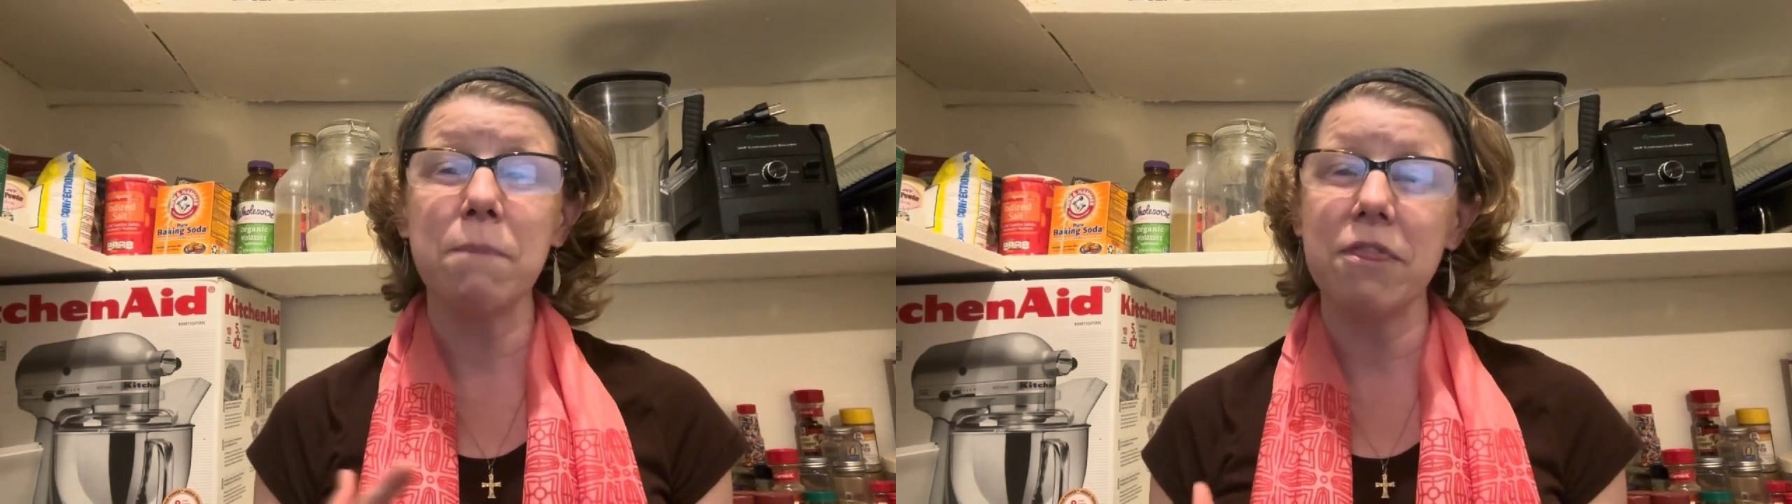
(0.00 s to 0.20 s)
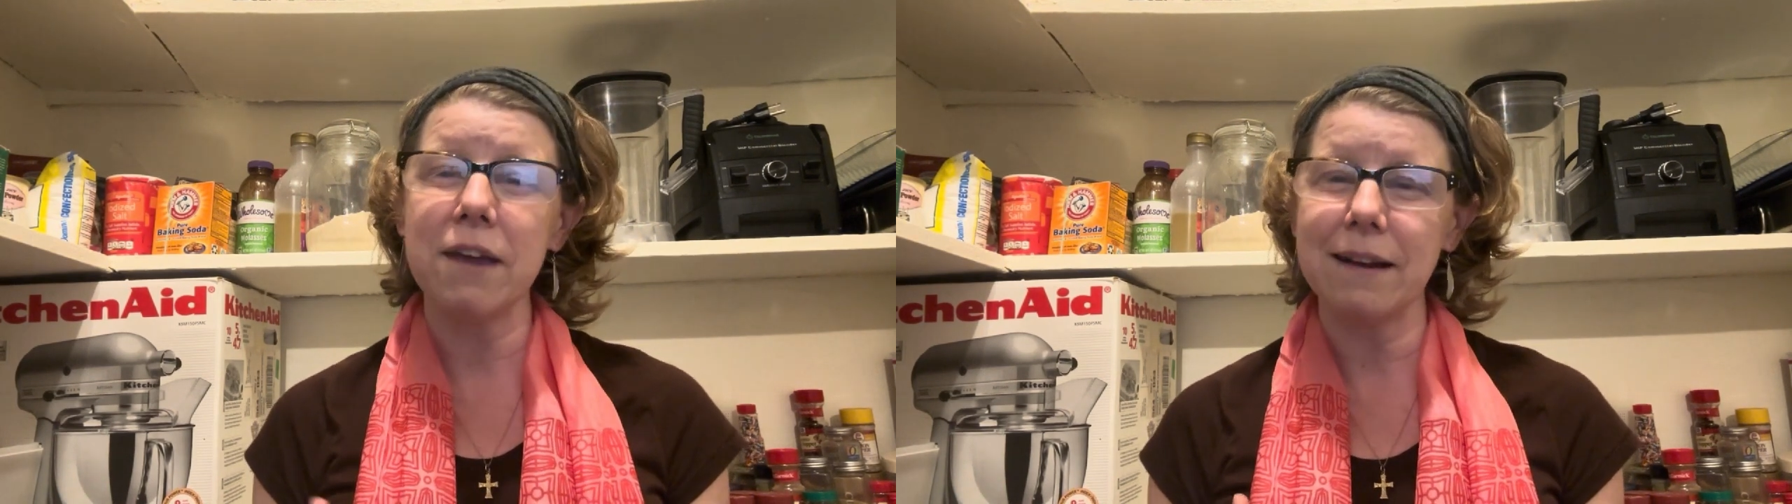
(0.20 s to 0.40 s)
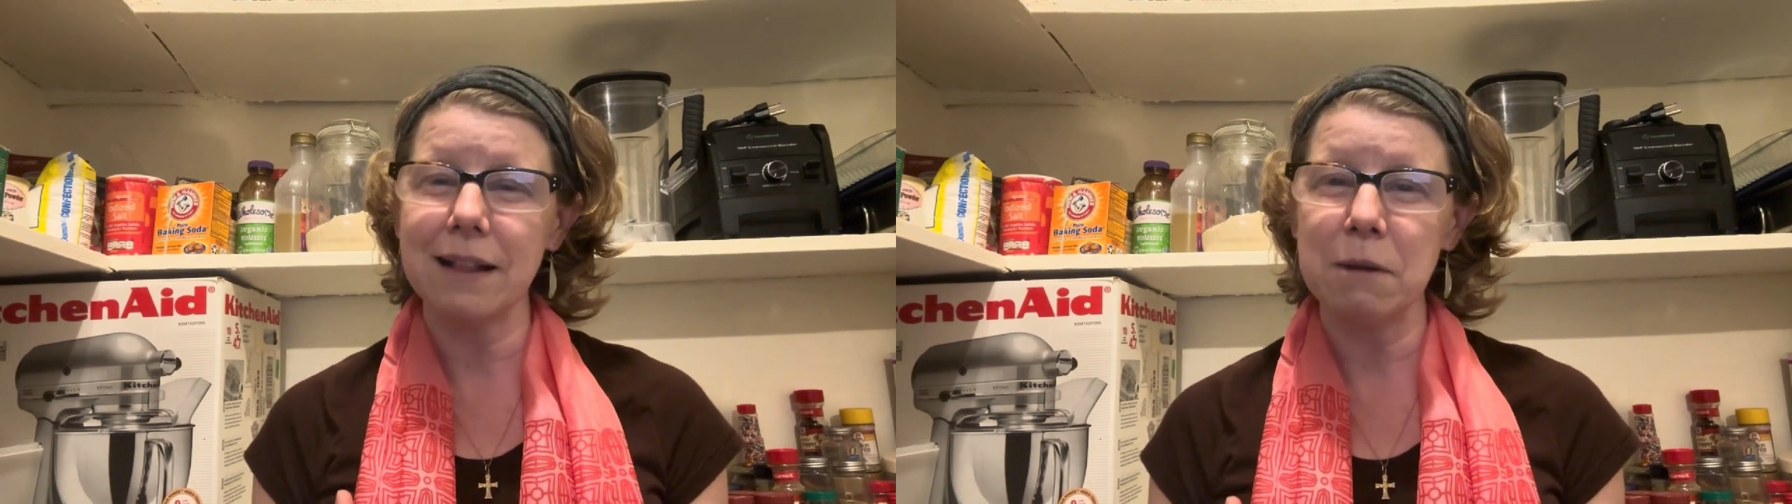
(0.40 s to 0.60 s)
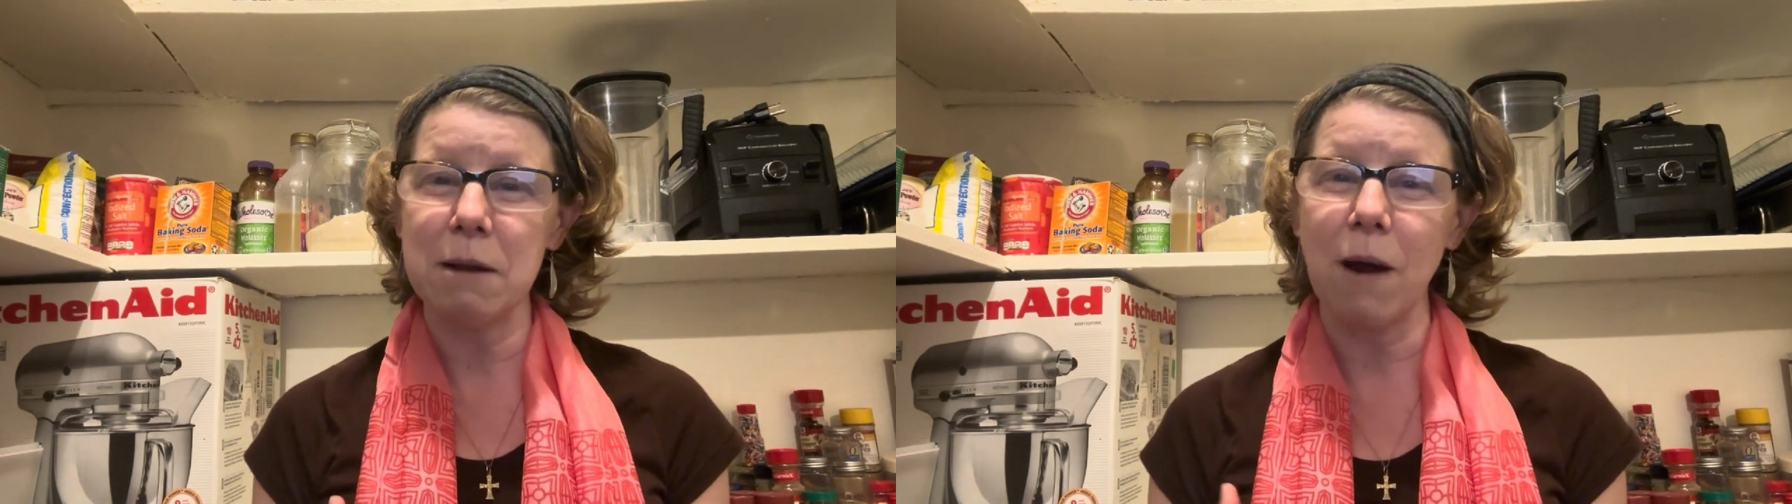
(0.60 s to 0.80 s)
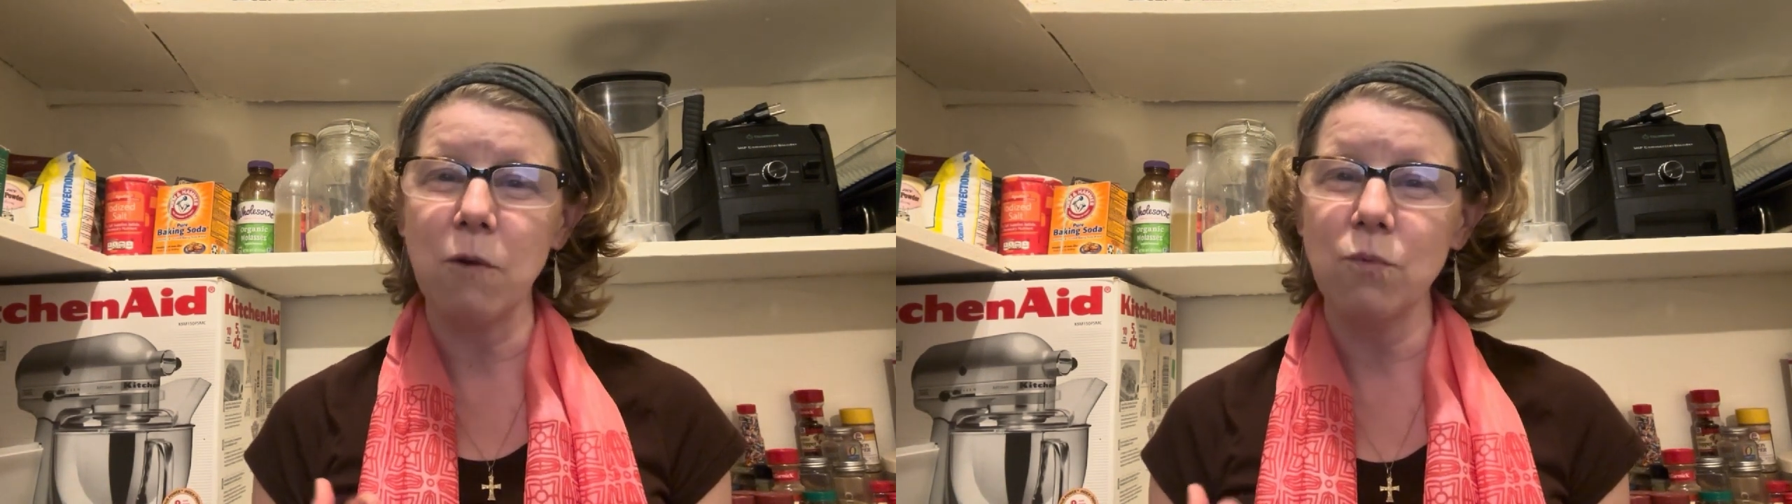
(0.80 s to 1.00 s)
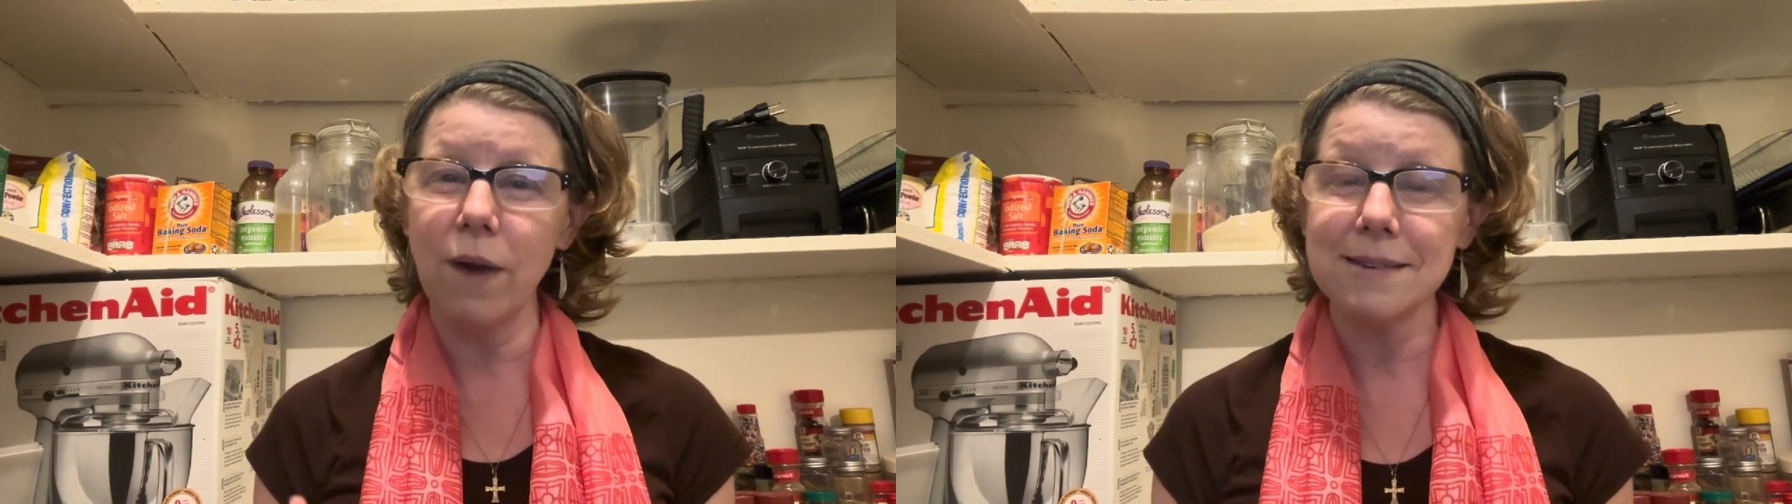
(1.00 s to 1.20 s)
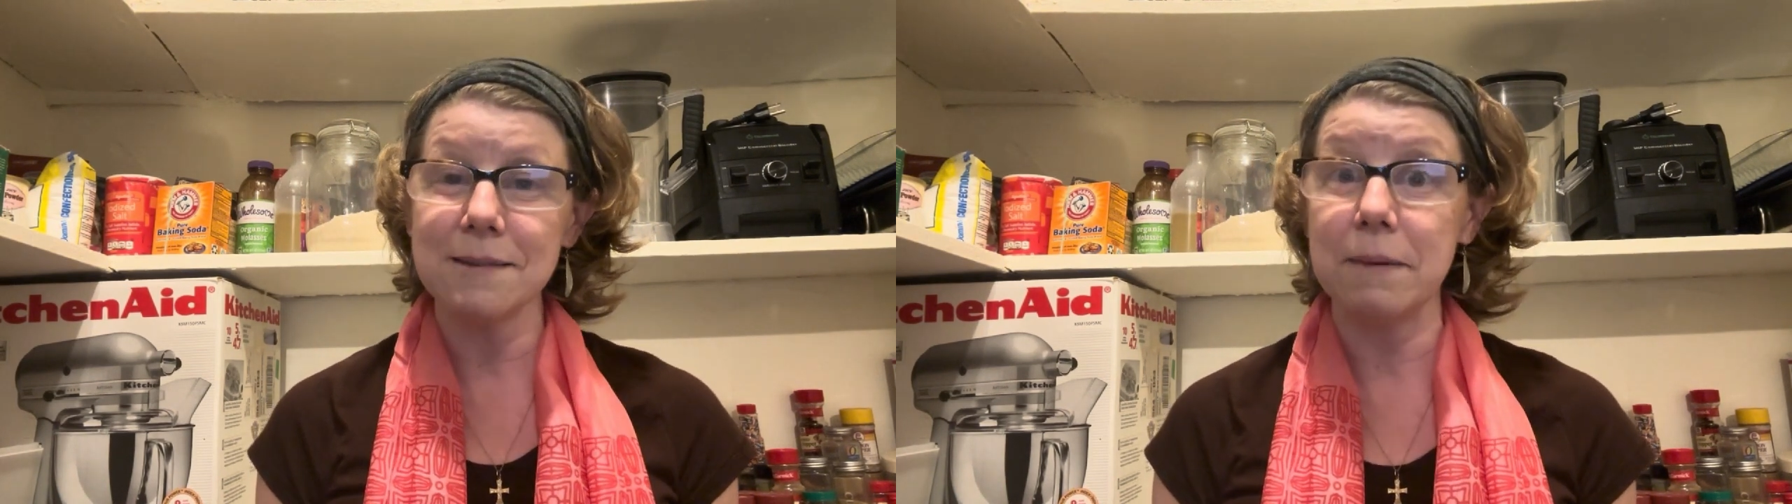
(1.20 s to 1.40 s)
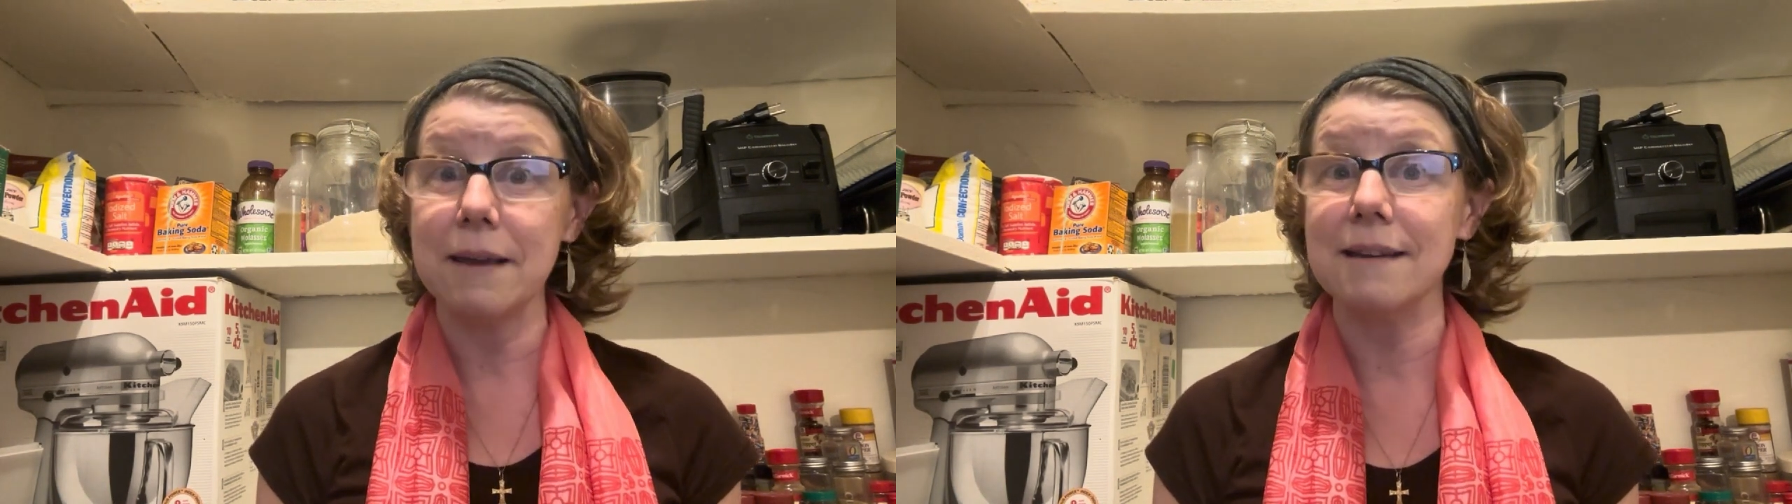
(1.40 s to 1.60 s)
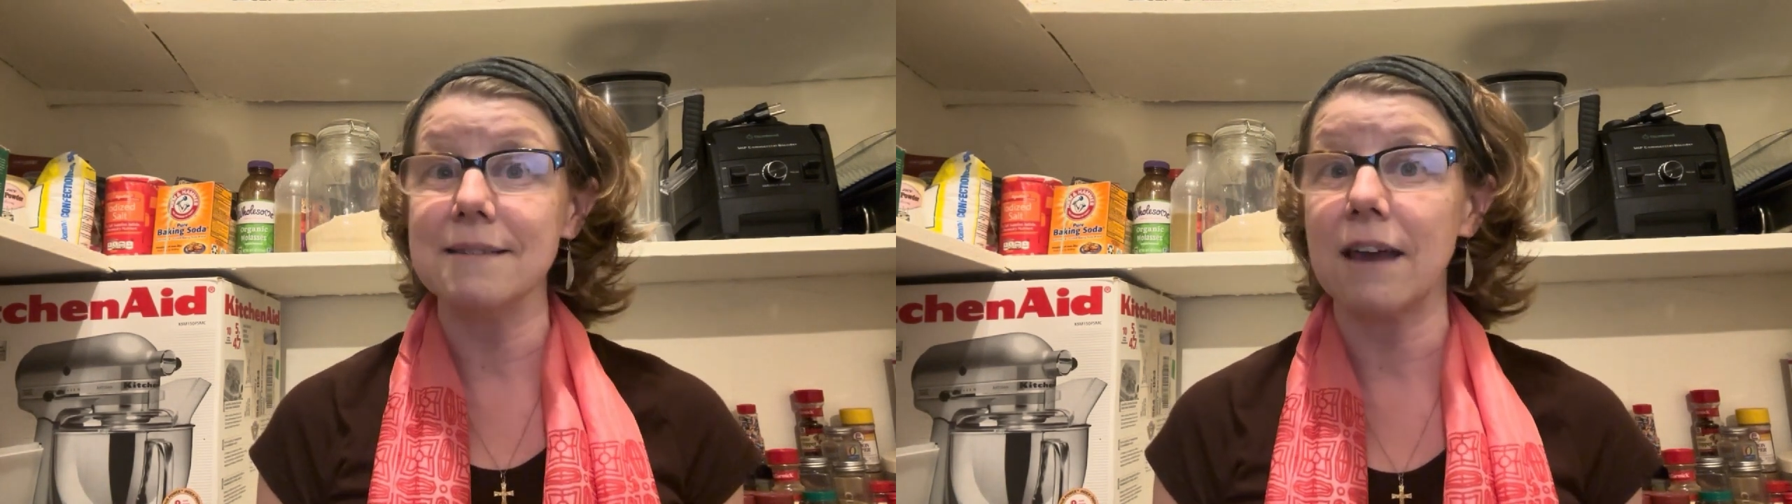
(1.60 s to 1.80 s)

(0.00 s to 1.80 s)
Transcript: been thinking a little bit about recipes